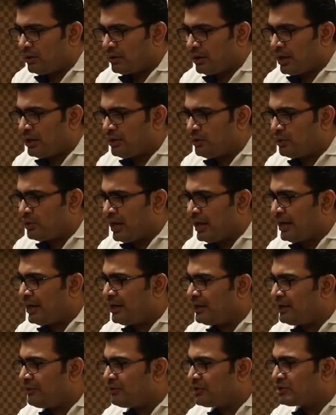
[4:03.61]
can you
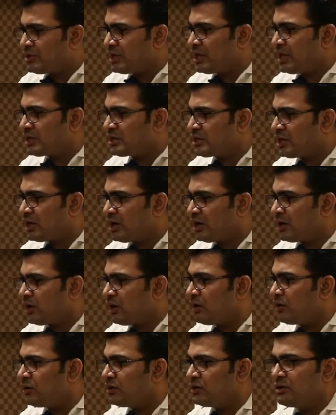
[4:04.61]
guarantee which direction it will
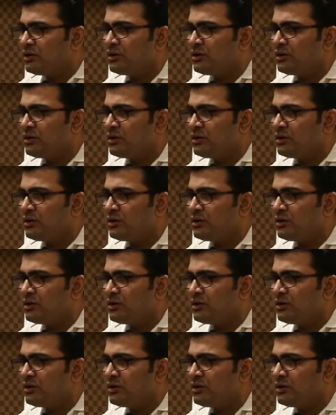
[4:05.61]
go?